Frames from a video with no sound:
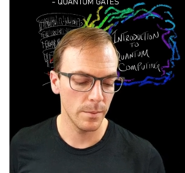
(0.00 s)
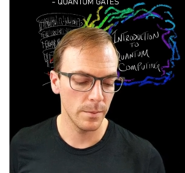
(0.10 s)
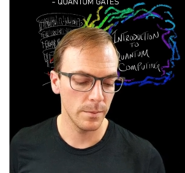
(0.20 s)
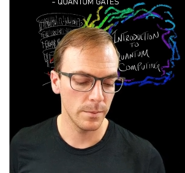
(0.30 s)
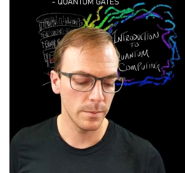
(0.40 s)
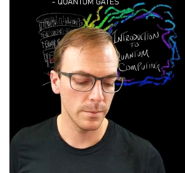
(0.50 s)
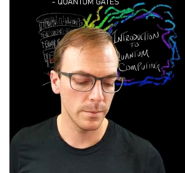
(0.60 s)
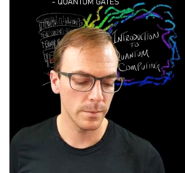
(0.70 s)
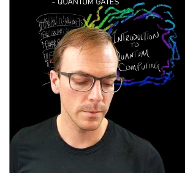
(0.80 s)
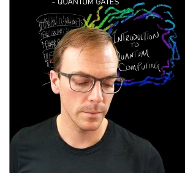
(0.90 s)

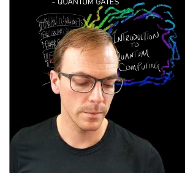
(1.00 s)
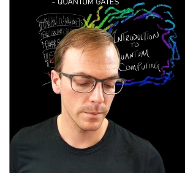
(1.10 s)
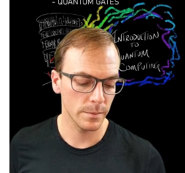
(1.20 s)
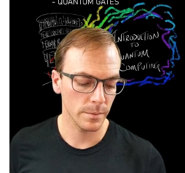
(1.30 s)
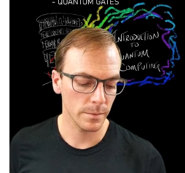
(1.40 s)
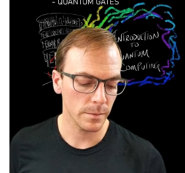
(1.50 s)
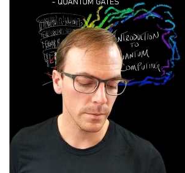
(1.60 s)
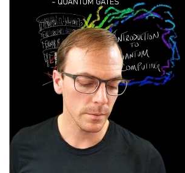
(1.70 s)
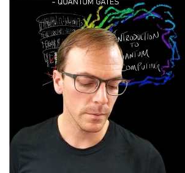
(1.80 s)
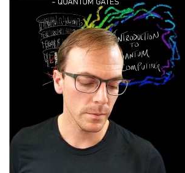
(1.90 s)

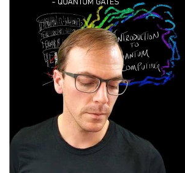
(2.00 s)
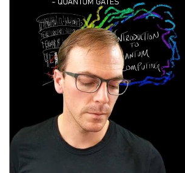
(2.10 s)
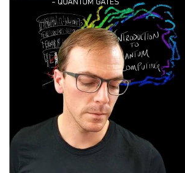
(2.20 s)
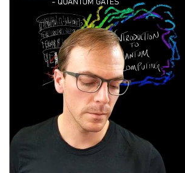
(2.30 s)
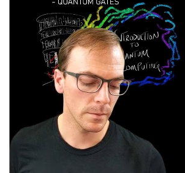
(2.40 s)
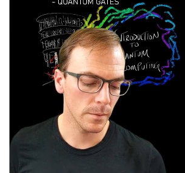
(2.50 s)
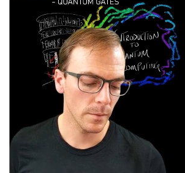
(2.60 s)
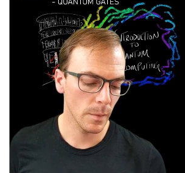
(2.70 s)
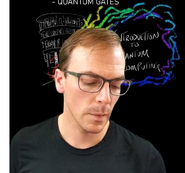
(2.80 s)
(silence)